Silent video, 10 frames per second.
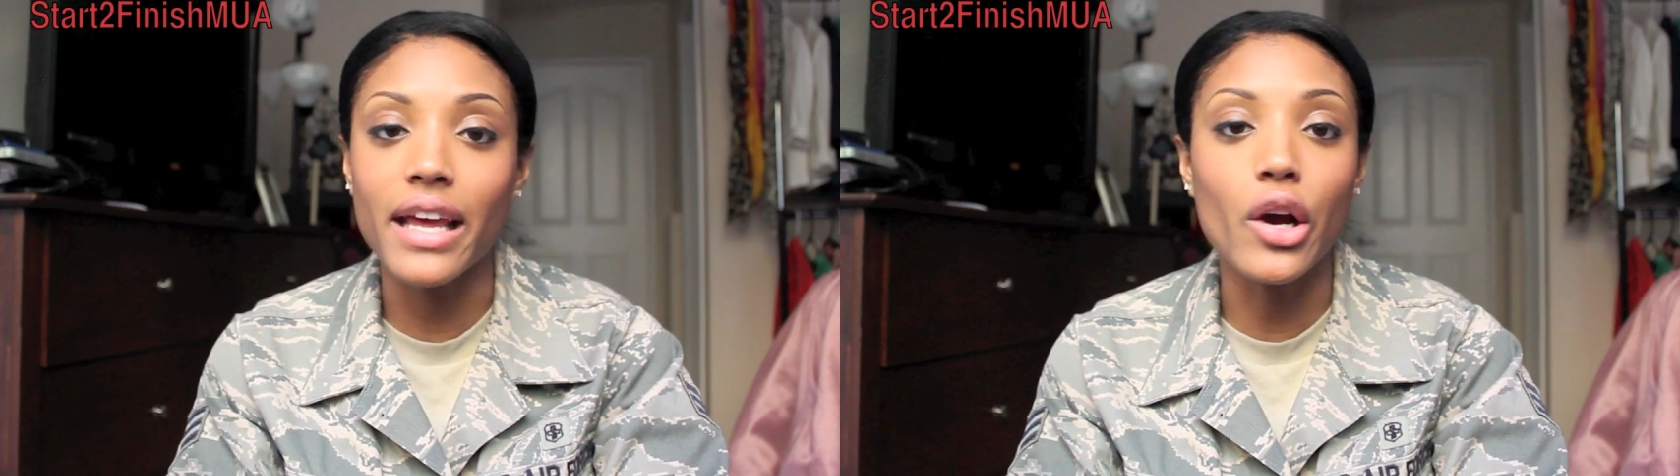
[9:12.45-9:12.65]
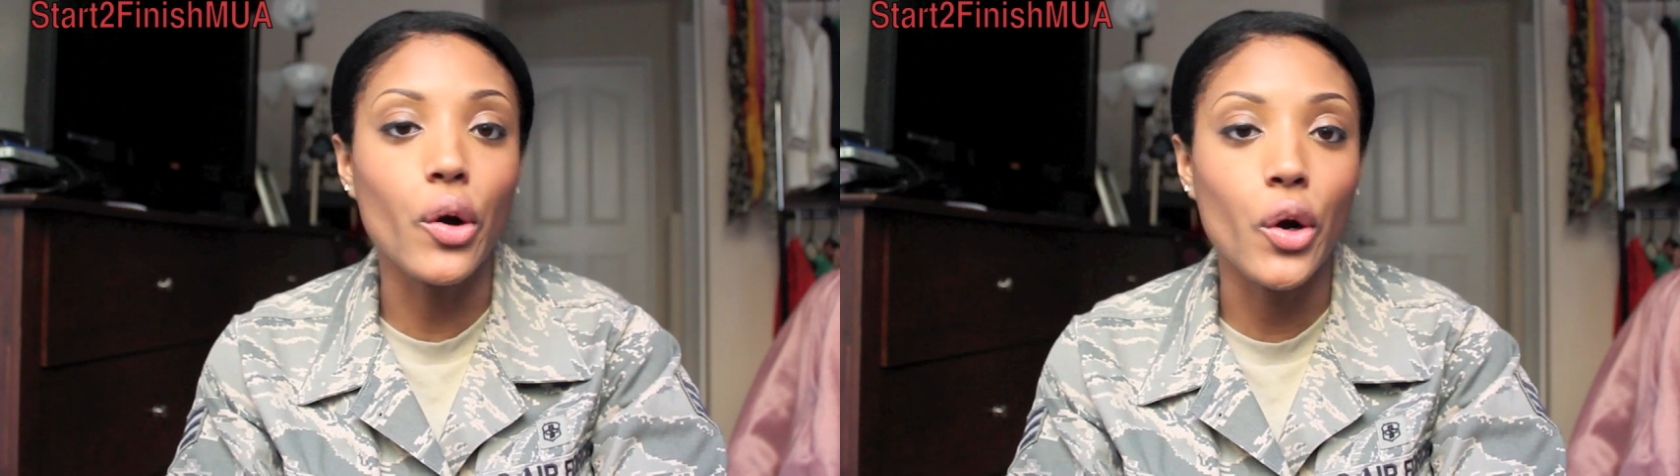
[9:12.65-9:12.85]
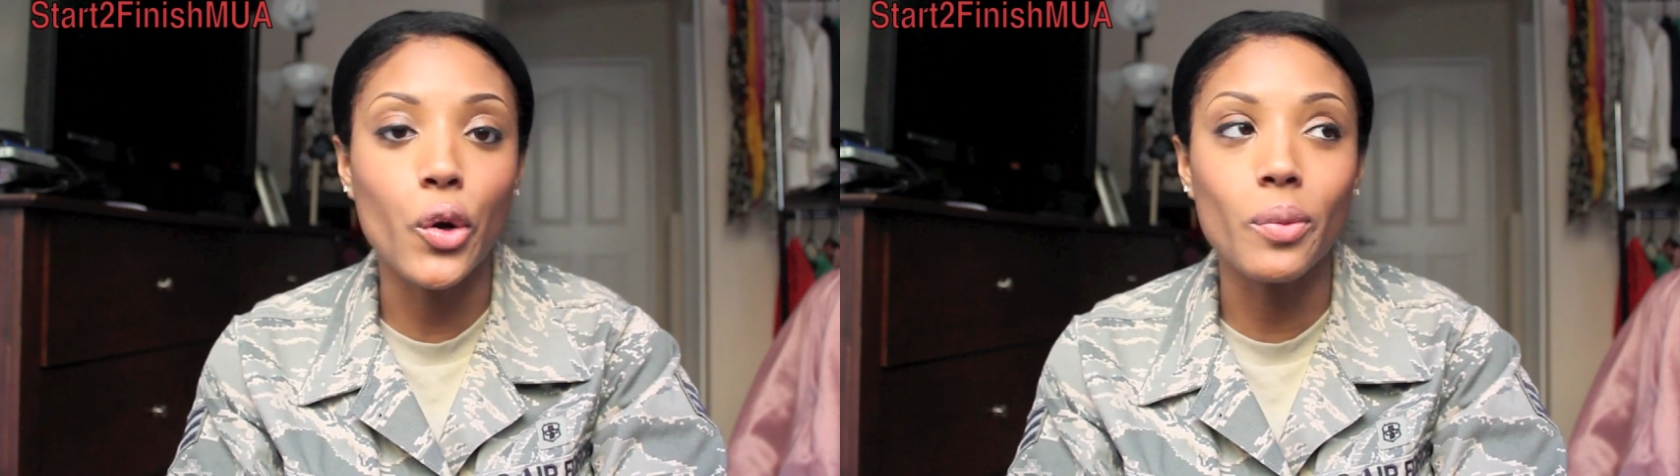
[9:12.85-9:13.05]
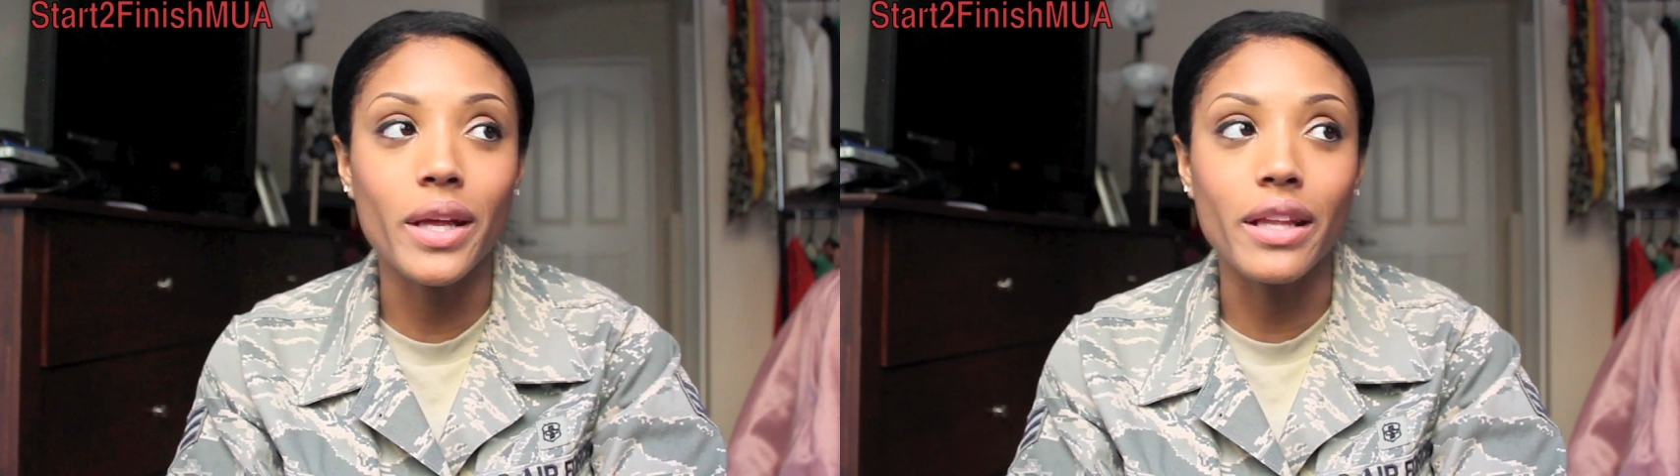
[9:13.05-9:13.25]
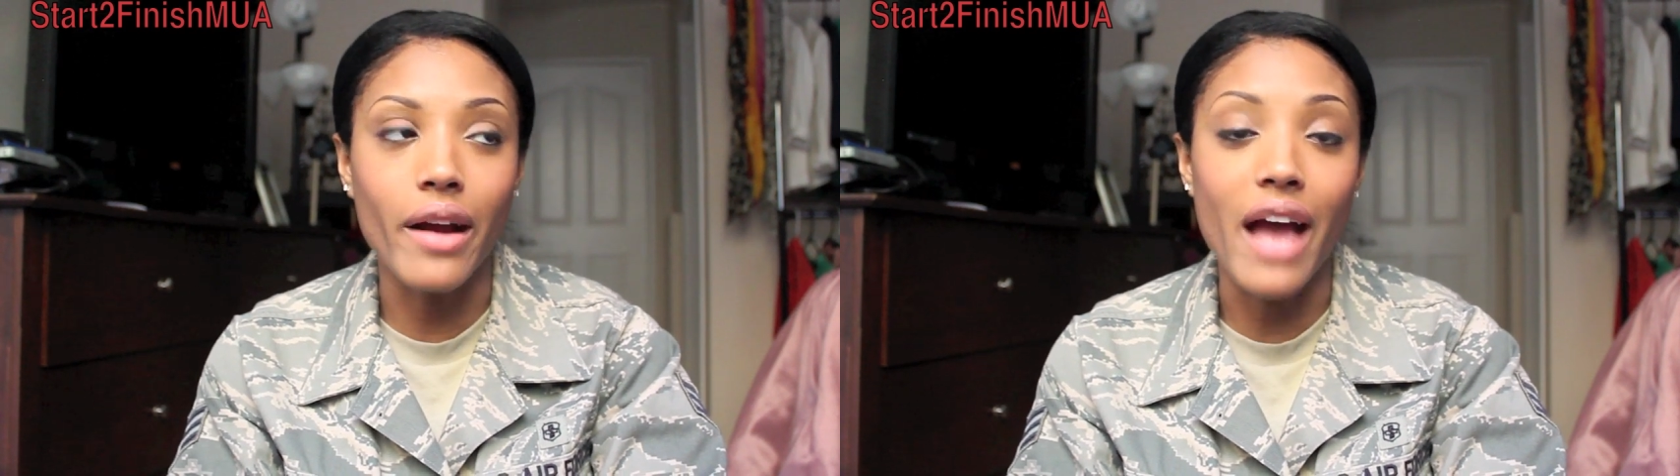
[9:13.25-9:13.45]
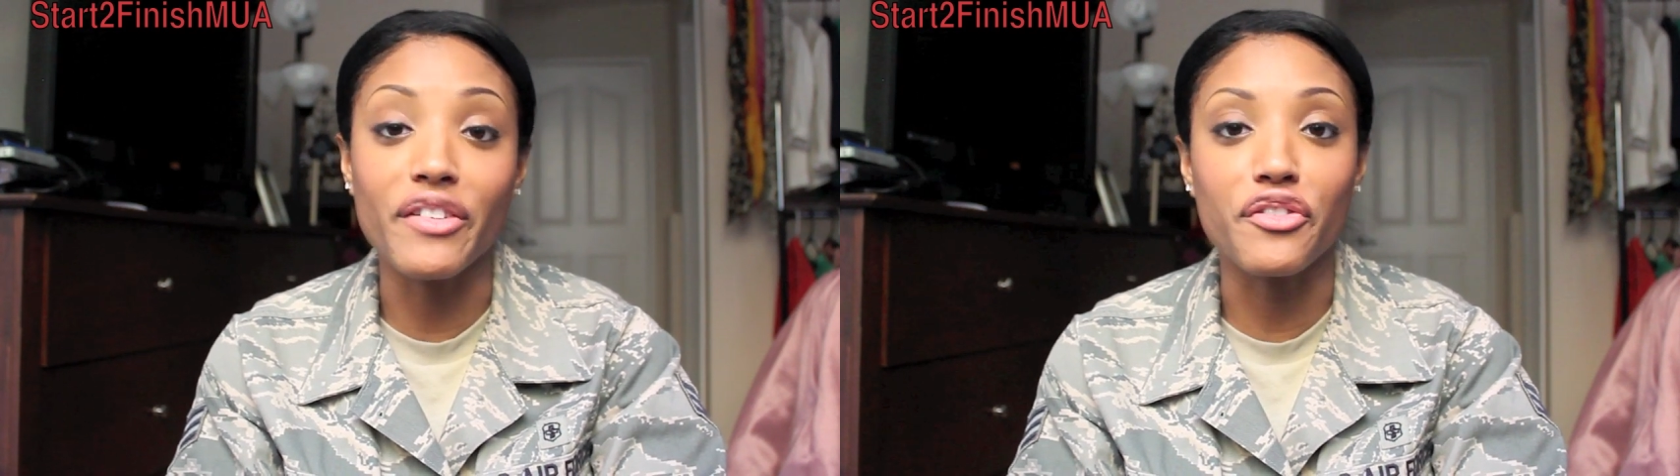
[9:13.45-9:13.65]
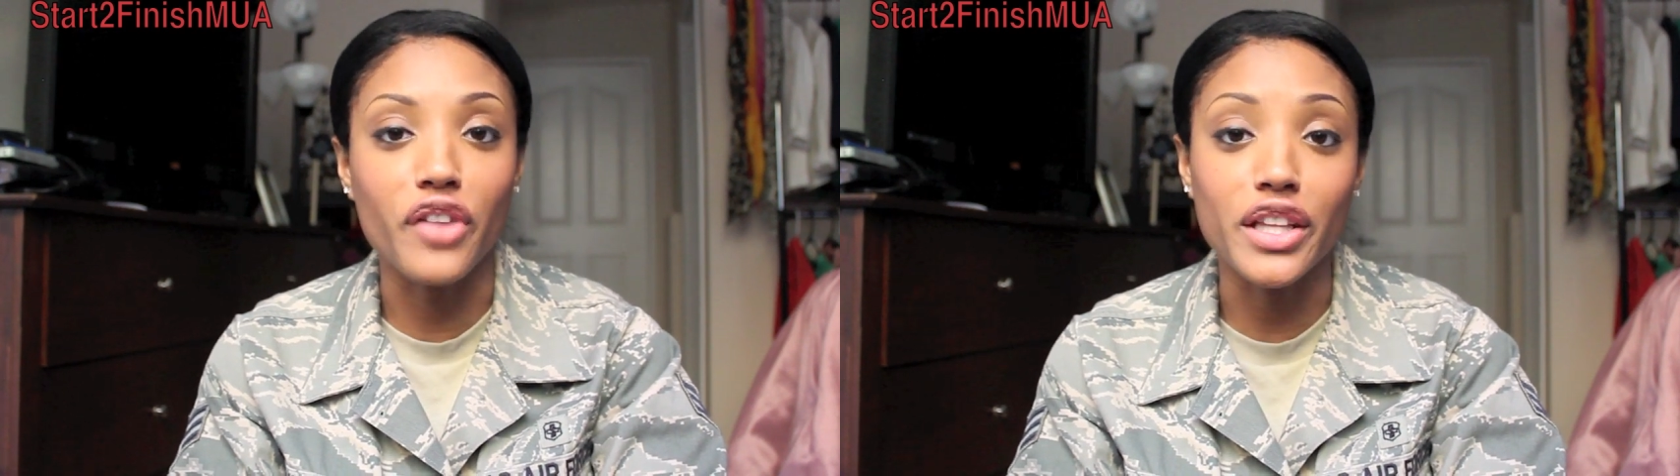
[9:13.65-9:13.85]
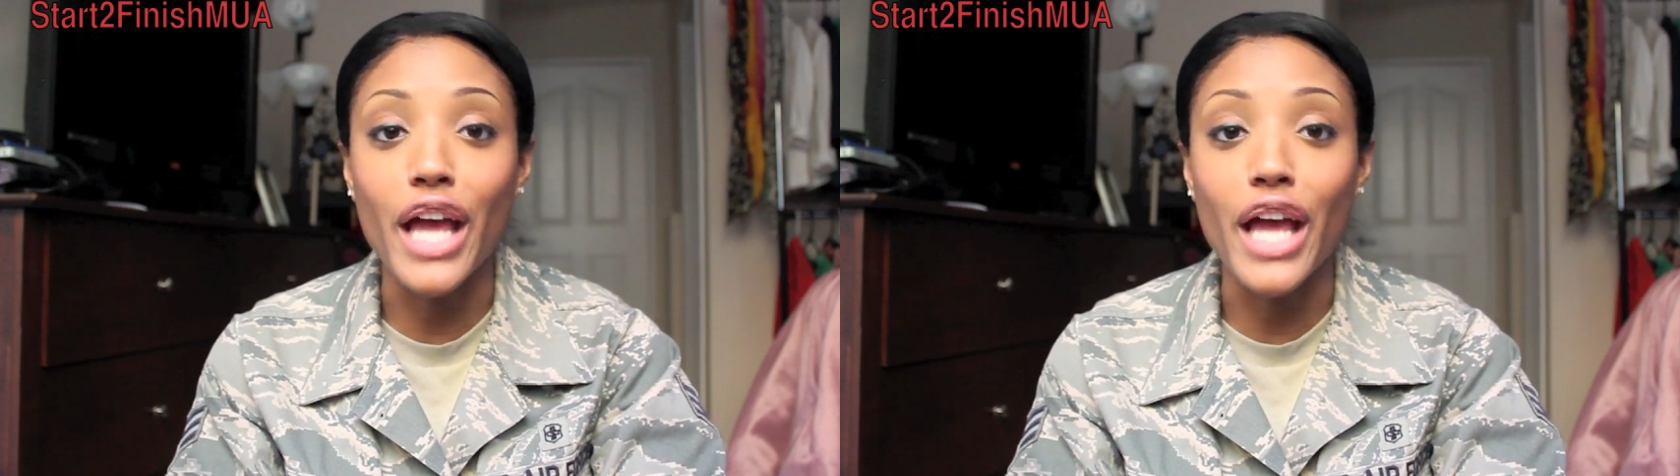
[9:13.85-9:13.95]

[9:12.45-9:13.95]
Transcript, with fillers: they go home and they're having fun,